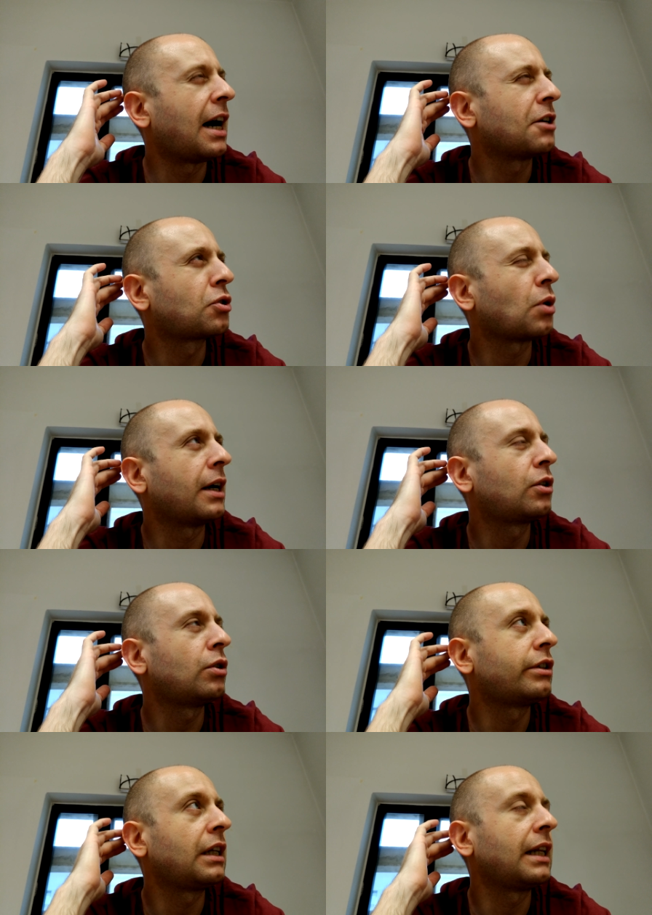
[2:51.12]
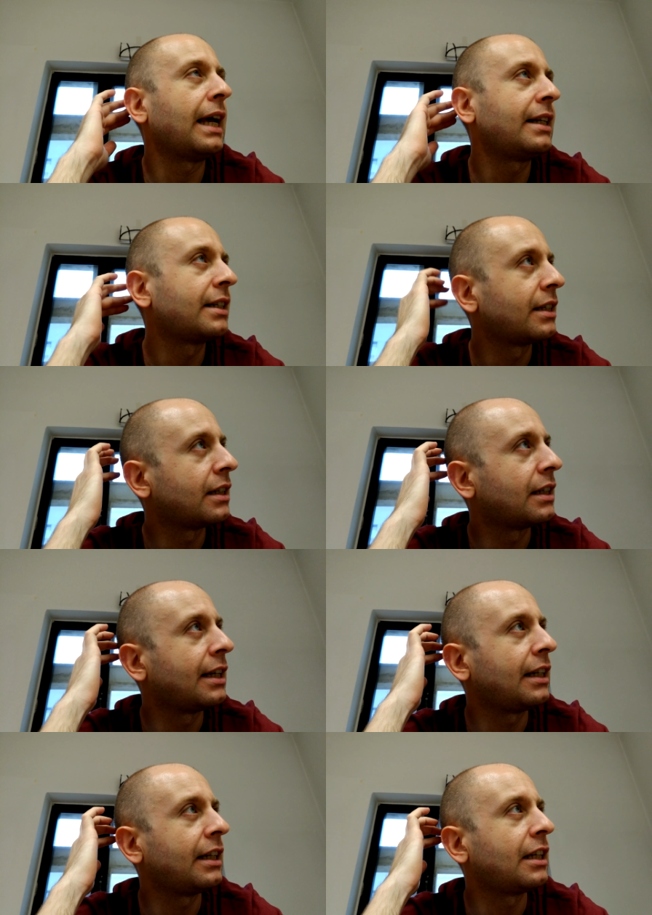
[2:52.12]
So I could relate
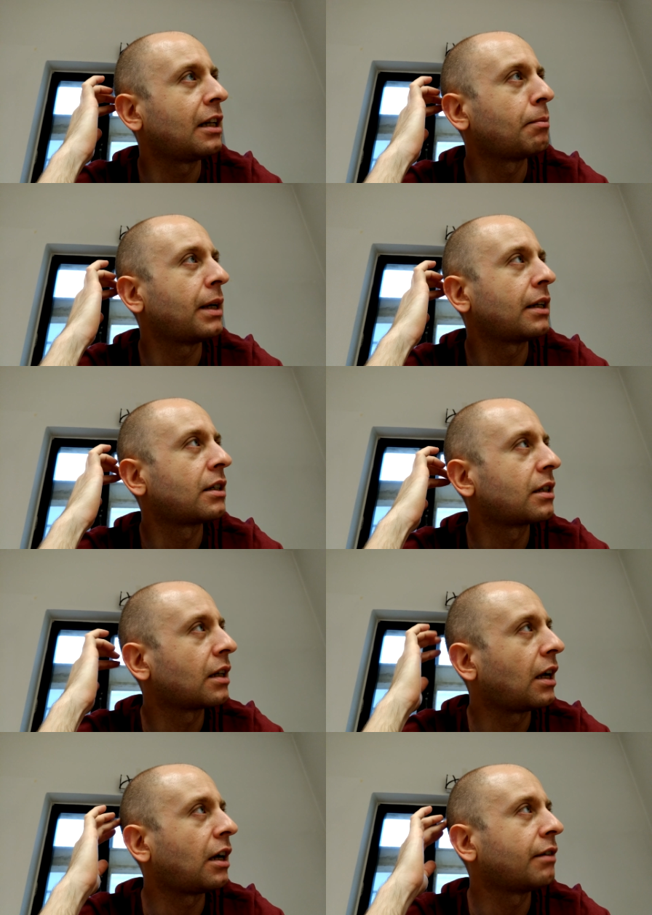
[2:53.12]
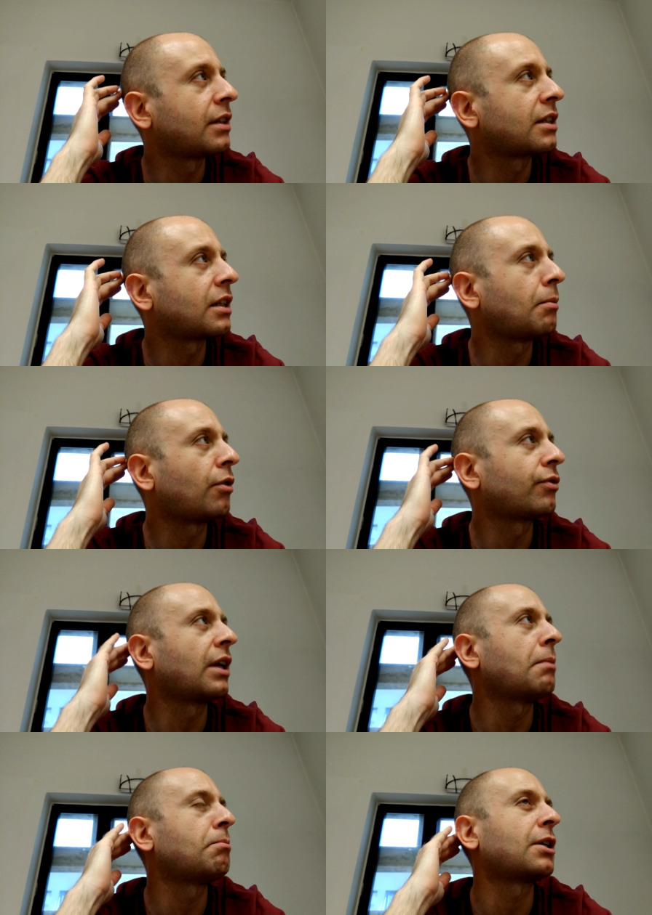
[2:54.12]
a little bit uh, with some of
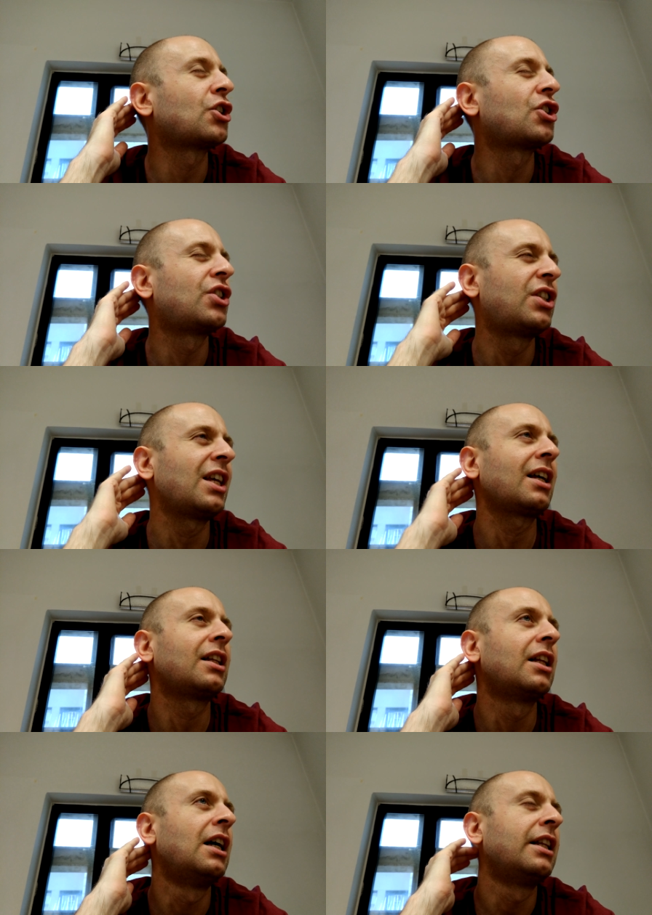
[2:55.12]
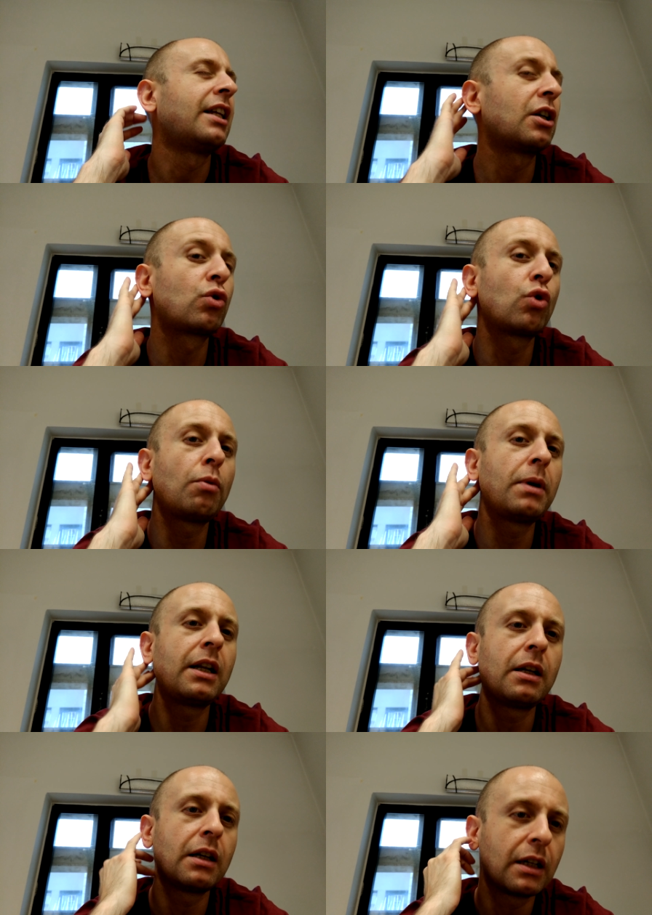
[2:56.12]
them, but still, there are so
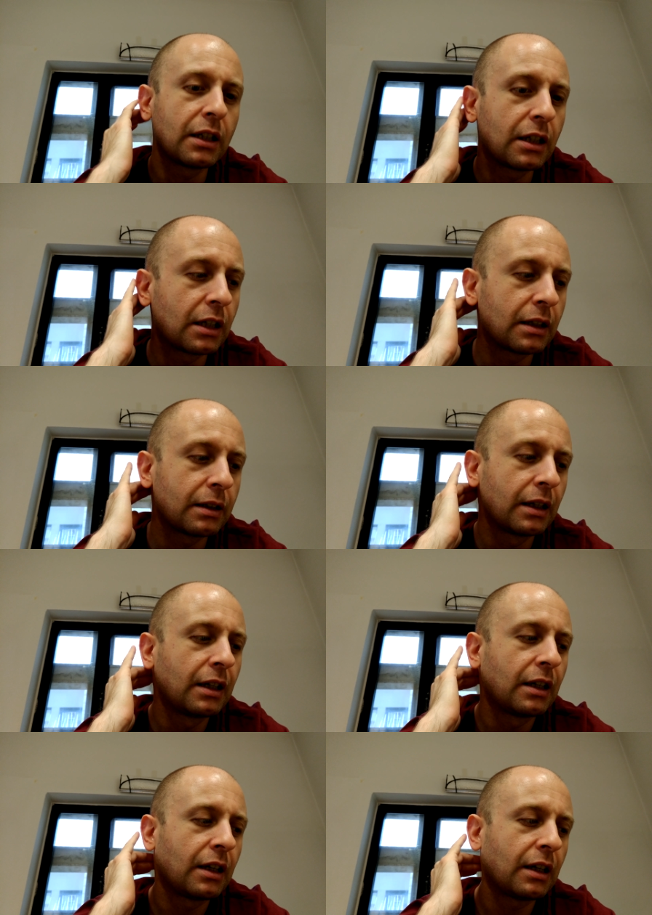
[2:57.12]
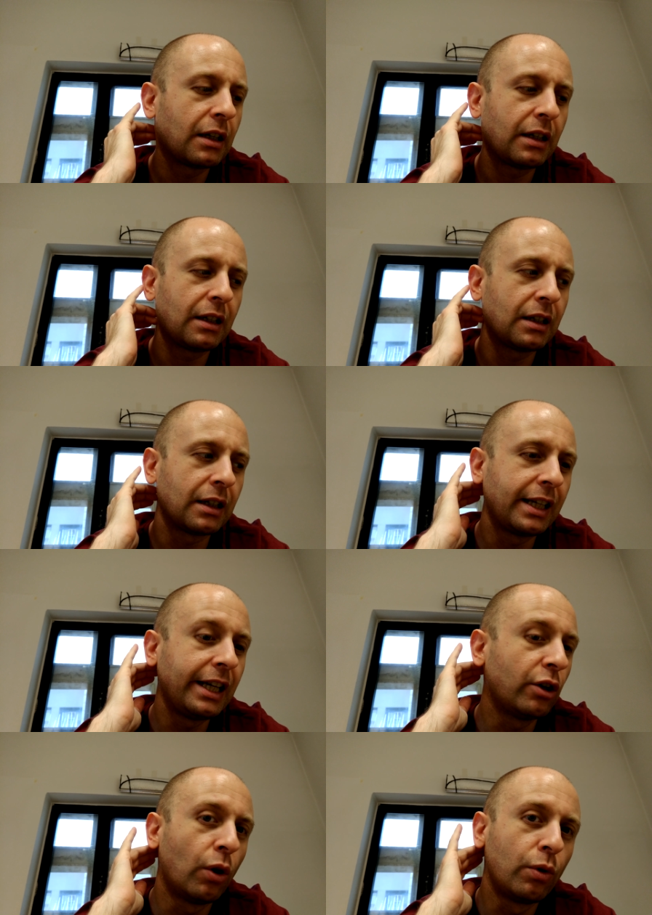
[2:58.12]
many uh, uh,
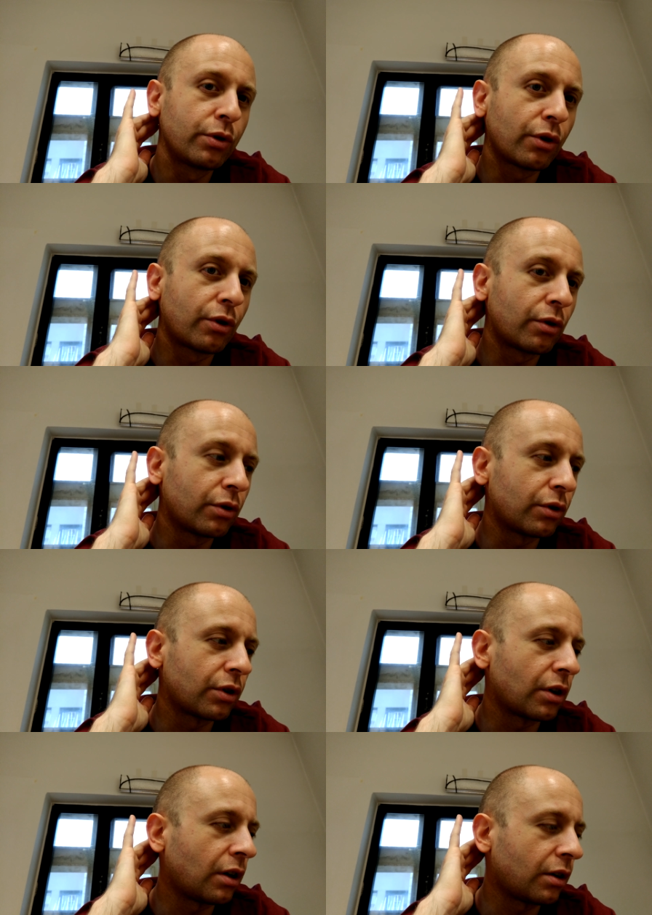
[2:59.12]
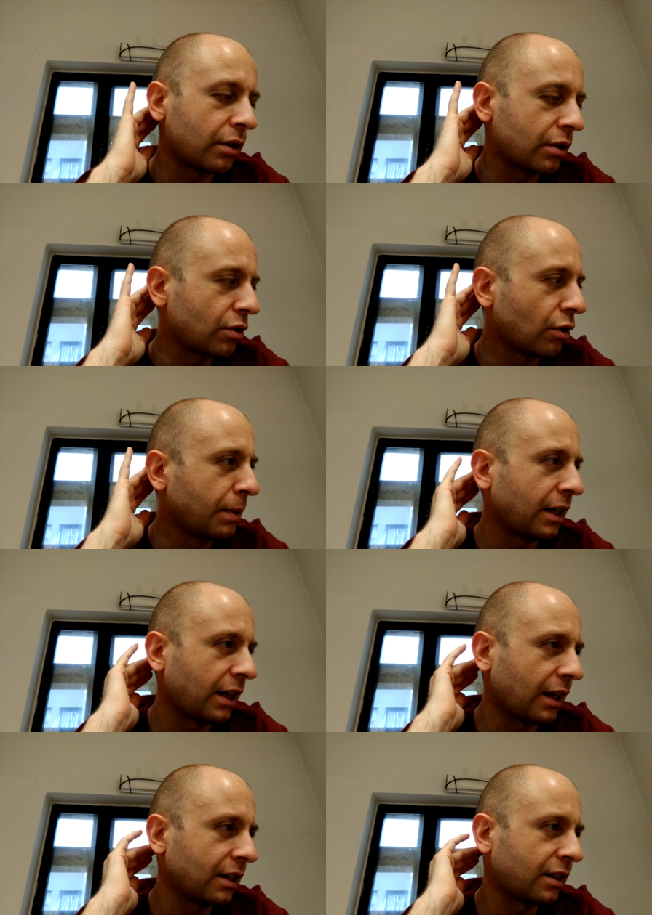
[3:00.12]
heroes or uh, so many
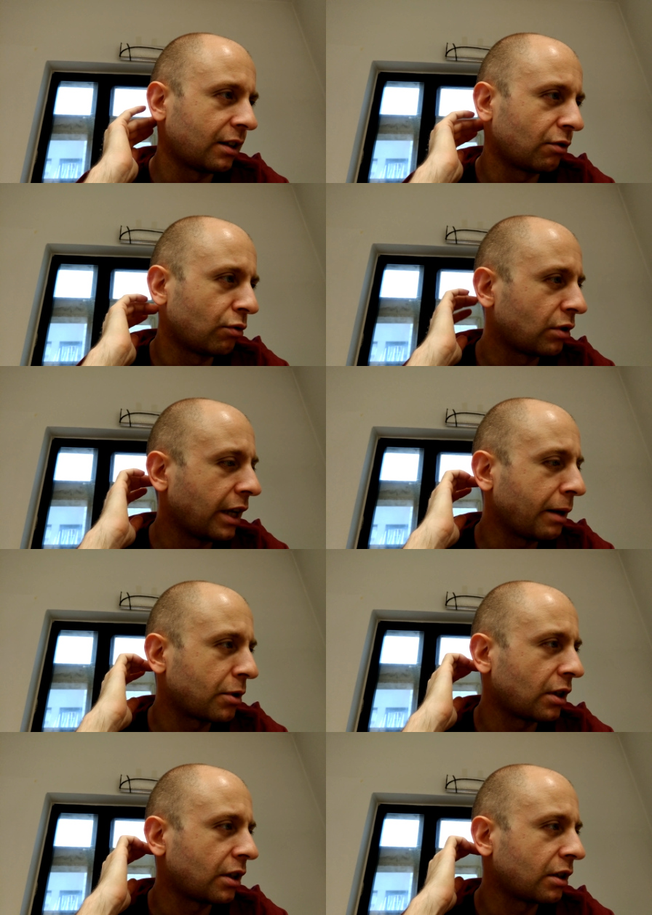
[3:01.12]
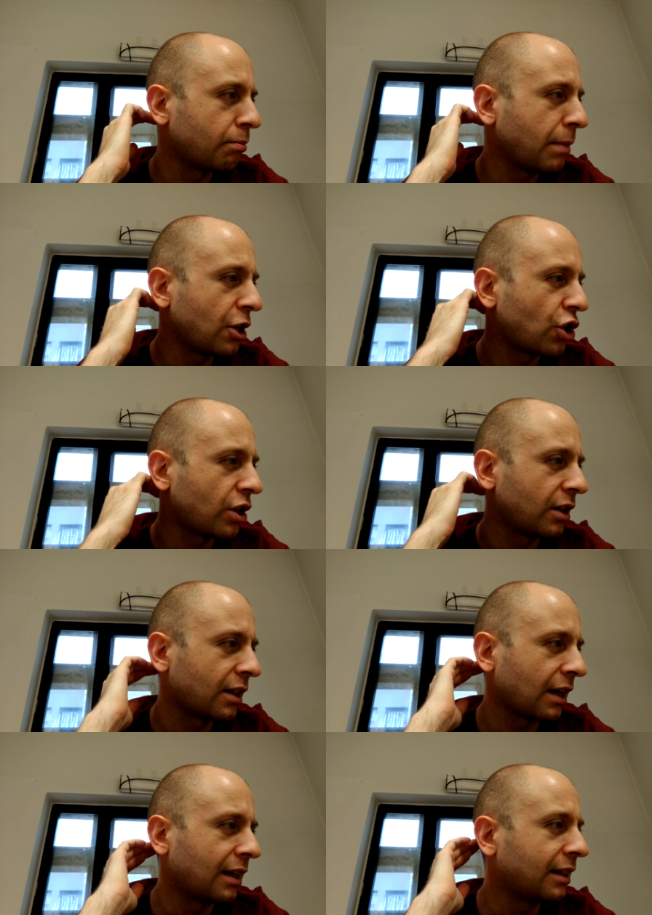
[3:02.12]
characters whose names are mentioned,
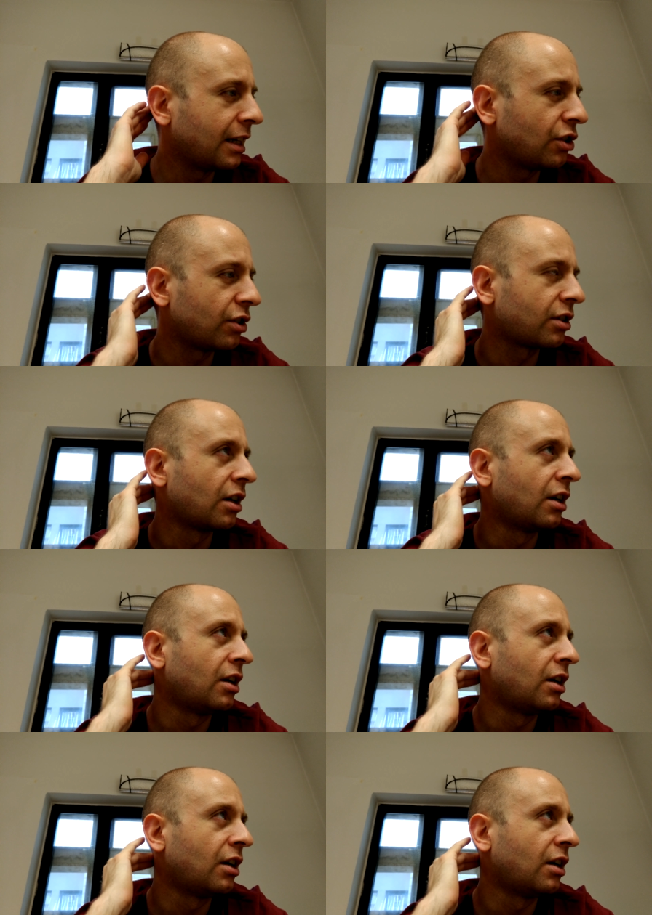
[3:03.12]
and they just